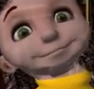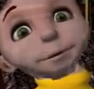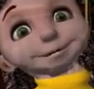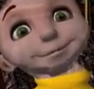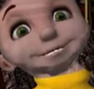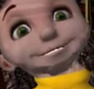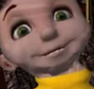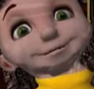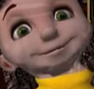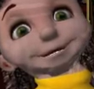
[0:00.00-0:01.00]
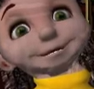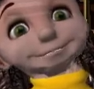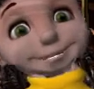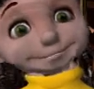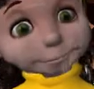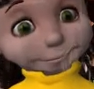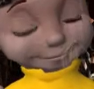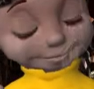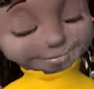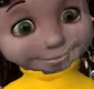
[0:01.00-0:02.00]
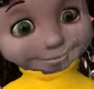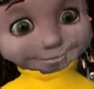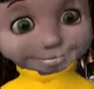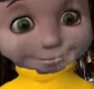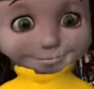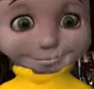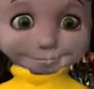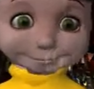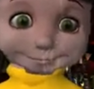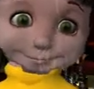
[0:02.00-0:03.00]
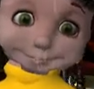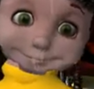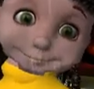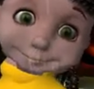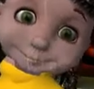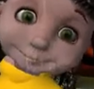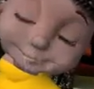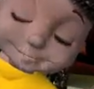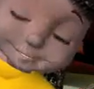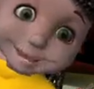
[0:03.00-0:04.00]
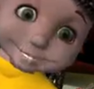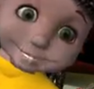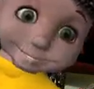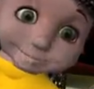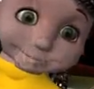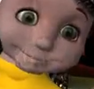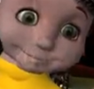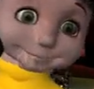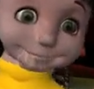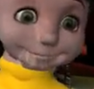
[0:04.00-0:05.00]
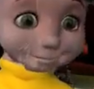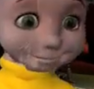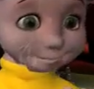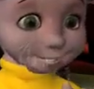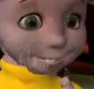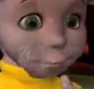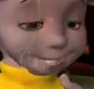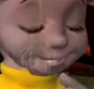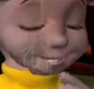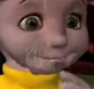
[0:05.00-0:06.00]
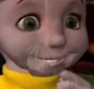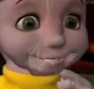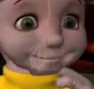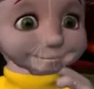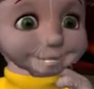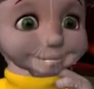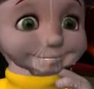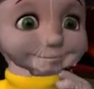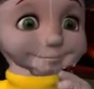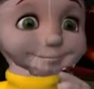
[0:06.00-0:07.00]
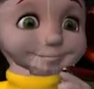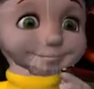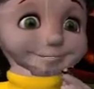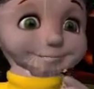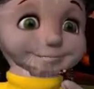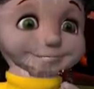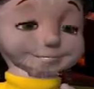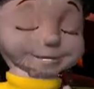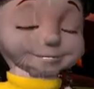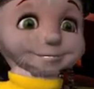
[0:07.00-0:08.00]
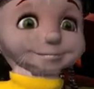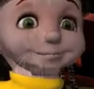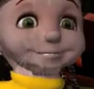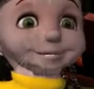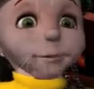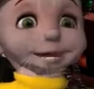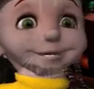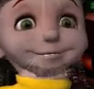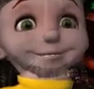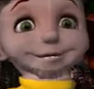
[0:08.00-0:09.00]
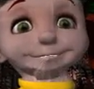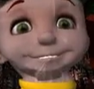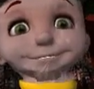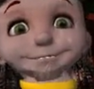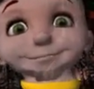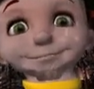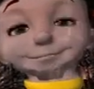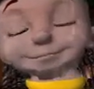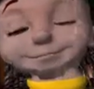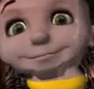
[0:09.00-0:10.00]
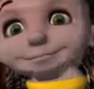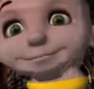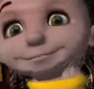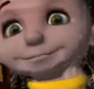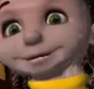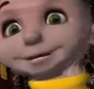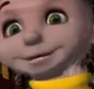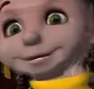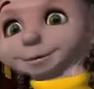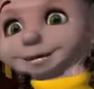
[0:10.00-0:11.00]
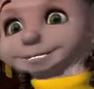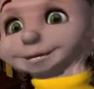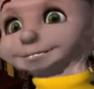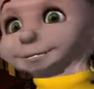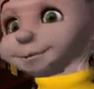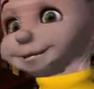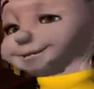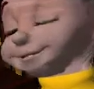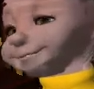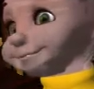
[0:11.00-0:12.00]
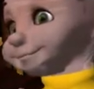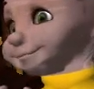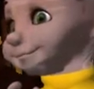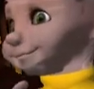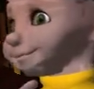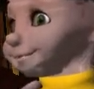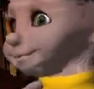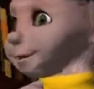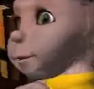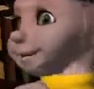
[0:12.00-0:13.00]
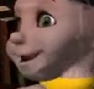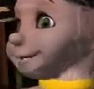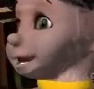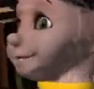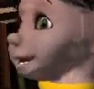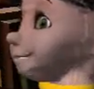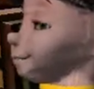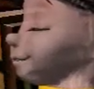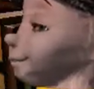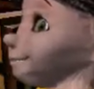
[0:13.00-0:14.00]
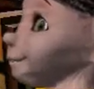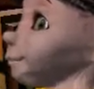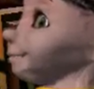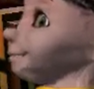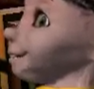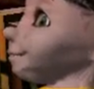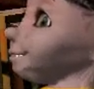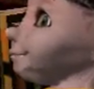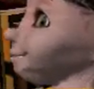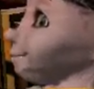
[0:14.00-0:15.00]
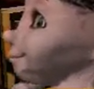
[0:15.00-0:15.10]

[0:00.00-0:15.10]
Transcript: When he reached it, he found absolute silence everywhere. He called out, "Is there nobody in this town?" and presently heard a voice in answer. He went in its direction and found an old woman sitting in one of the houses.